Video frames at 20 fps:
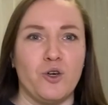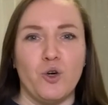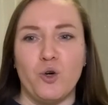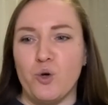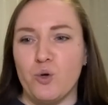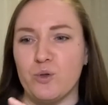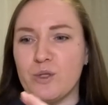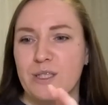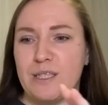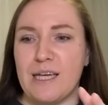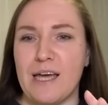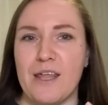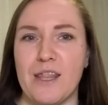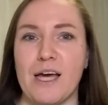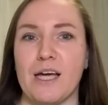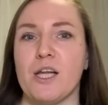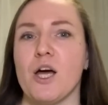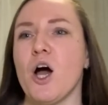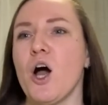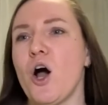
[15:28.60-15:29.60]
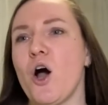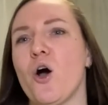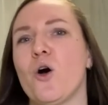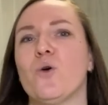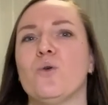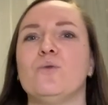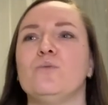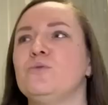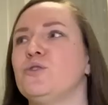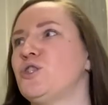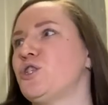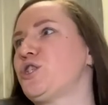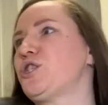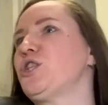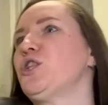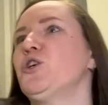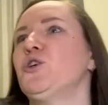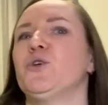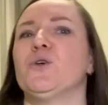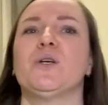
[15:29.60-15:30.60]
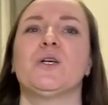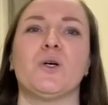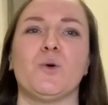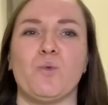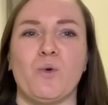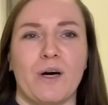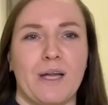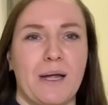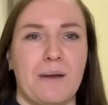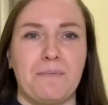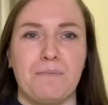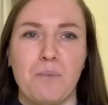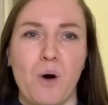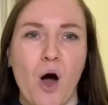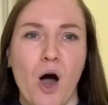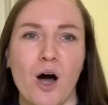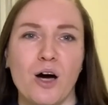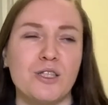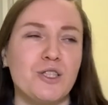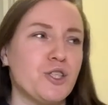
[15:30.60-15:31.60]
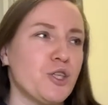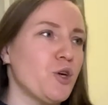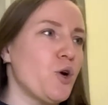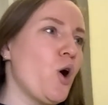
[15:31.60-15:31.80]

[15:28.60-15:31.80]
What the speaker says: who say that, "Oh, just look what I bought.